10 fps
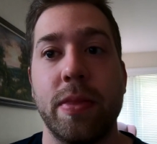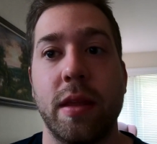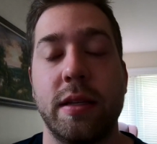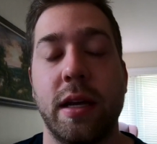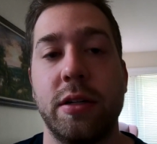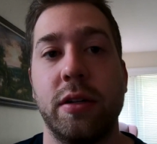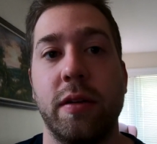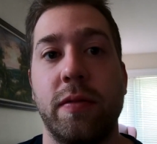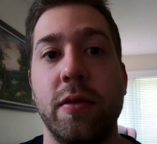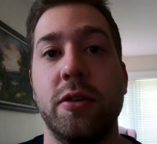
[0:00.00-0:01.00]
essentially
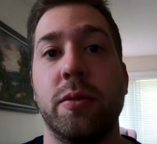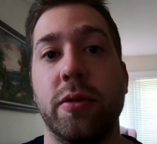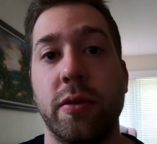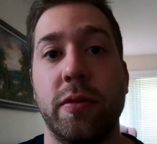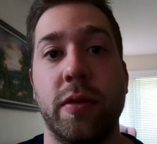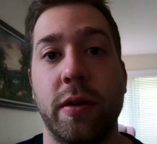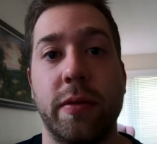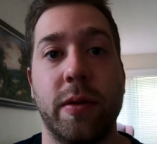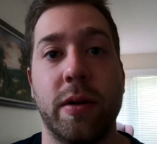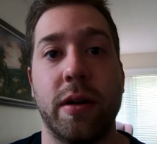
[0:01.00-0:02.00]
future-proof
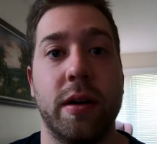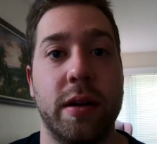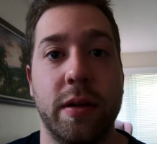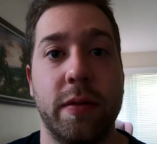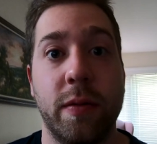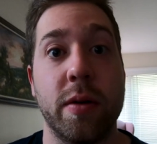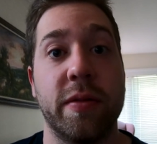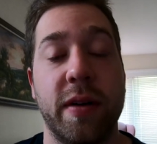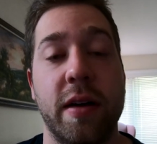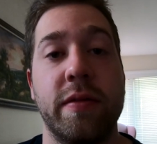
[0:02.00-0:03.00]
for 4 to
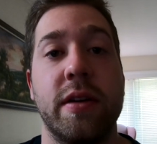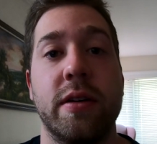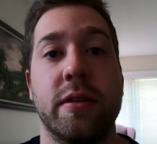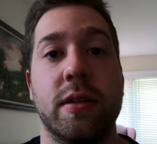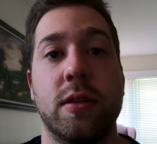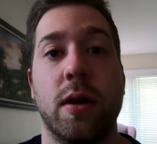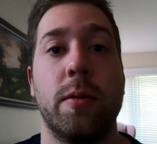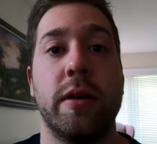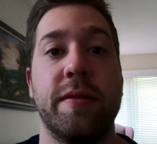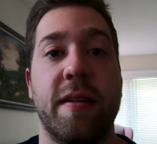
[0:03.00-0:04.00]
5 years, and so I
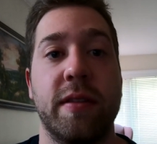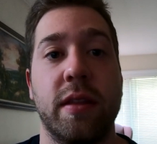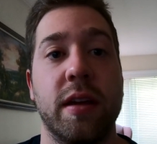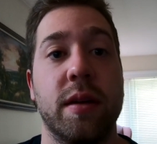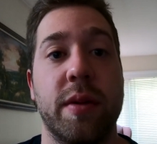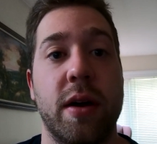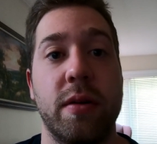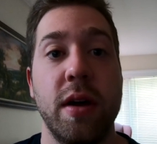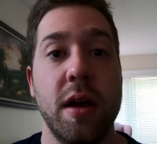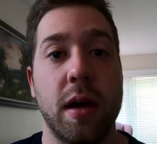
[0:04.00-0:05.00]
wouldn't even have to think
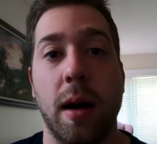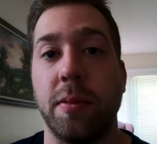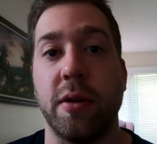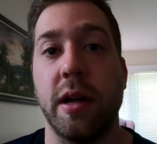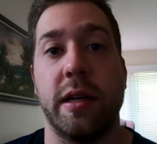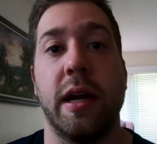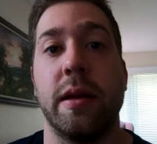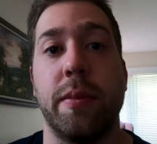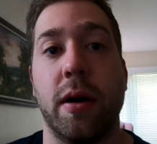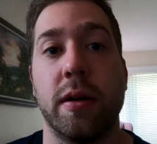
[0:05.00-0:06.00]
about upgrading
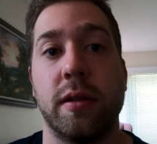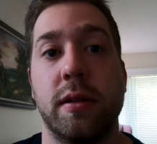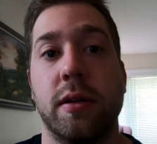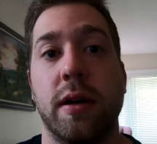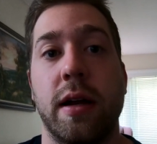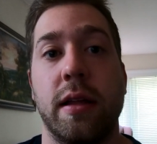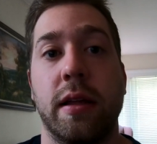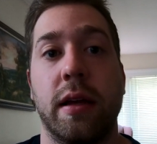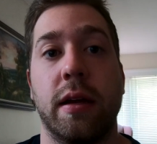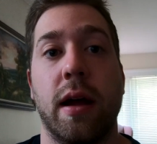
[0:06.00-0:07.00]
any parts or
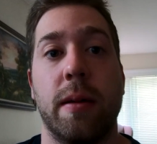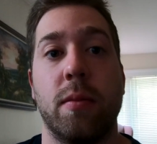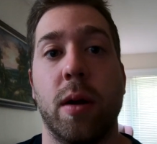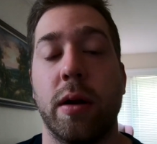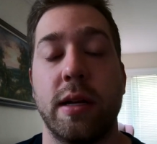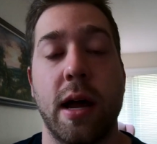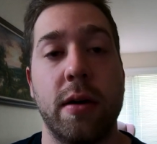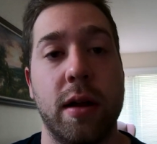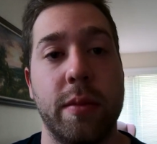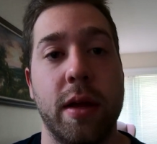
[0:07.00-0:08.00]
anything wearing
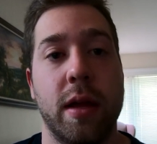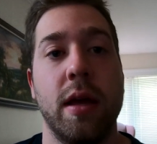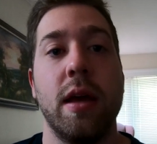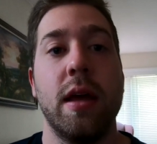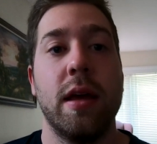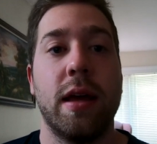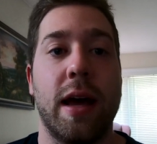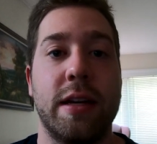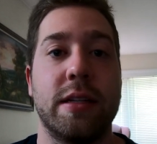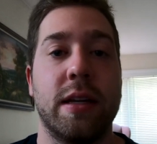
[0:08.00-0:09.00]
down on me.
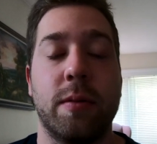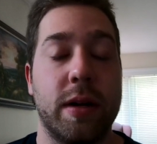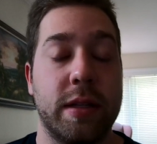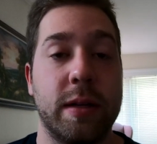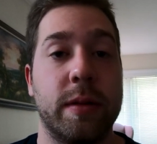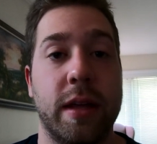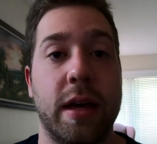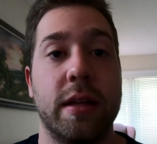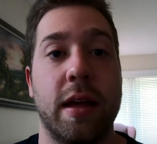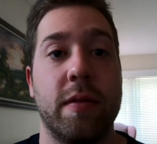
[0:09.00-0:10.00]
I just didn't want to deal with
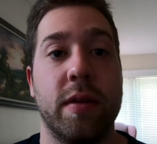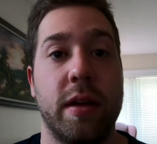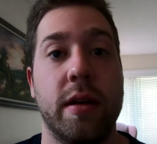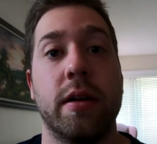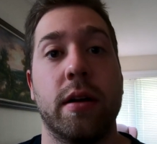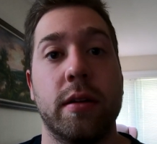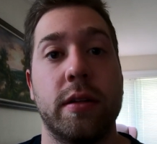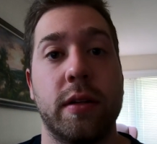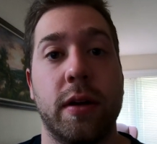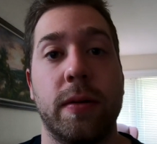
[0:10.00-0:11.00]
that every year.
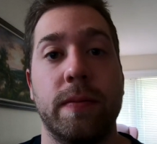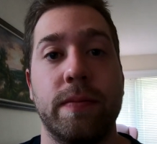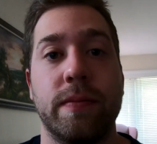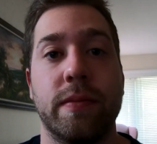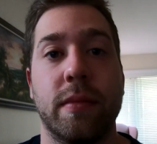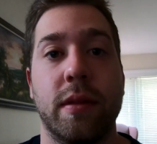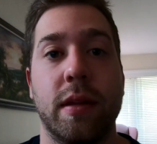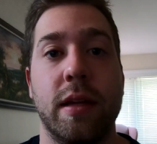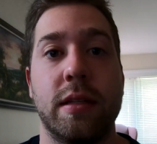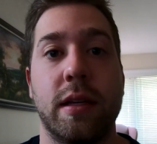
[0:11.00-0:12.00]
So
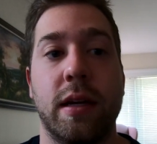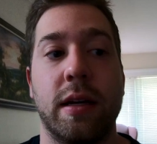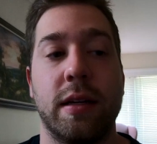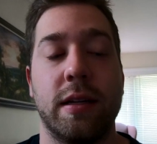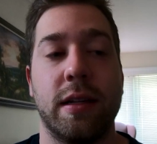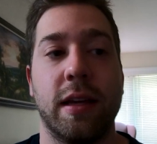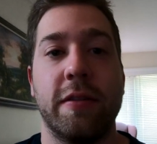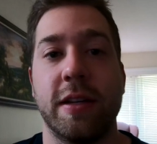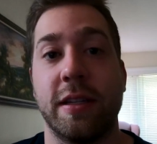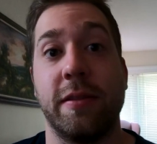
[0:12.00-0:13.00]
it's think
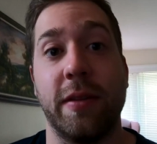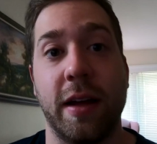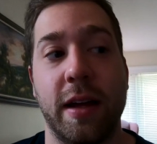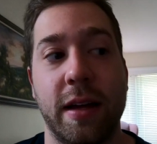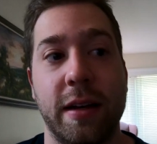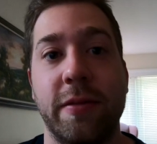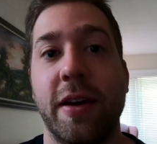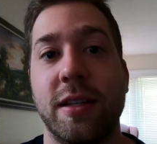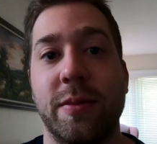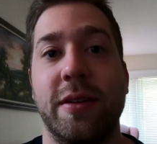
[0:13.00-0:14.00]
of it as an
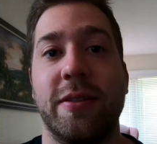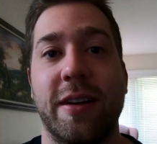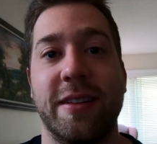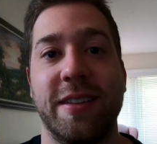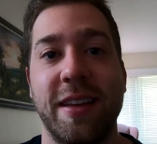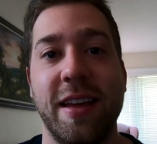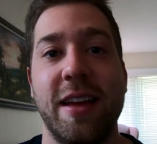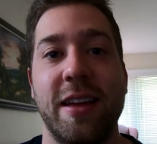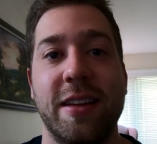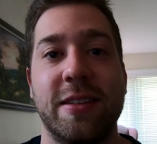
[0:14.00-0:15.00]
investment, right?
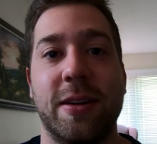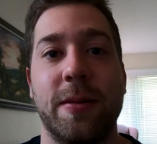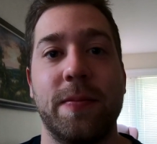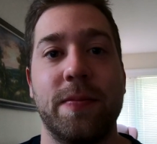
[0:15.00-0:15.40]
So,